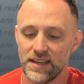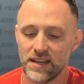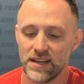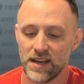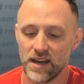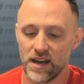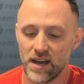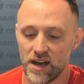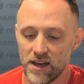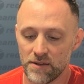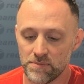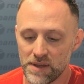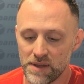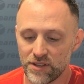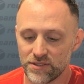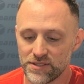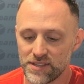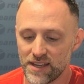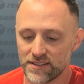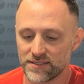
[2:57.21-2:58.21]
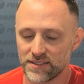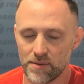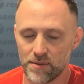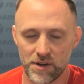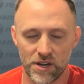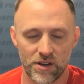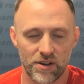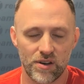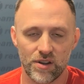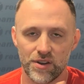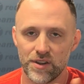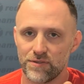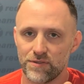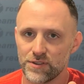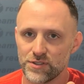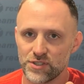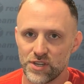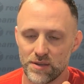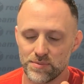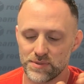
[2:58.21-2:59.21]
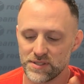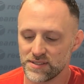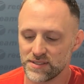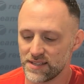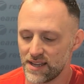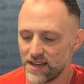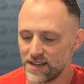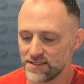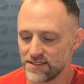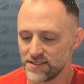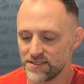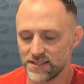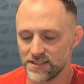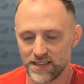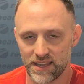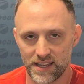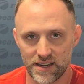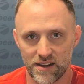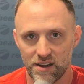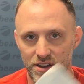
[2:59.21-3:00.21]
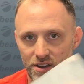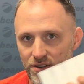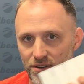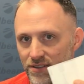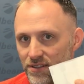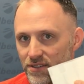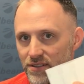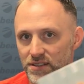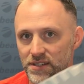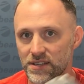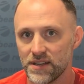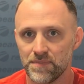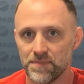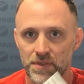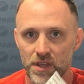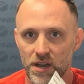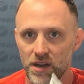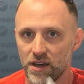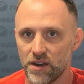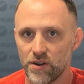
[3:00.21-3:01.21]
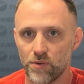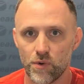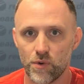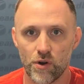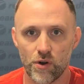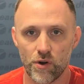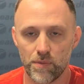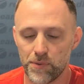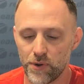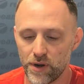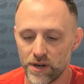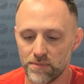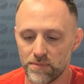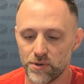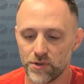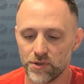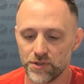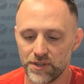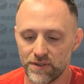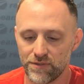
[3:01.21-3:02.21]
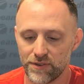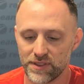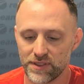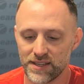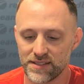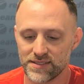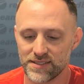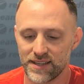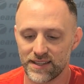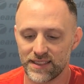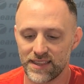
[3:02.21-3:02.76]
On-metal tags come in all different shapes and sizes. Again, hardened, on a roll, printable, different things like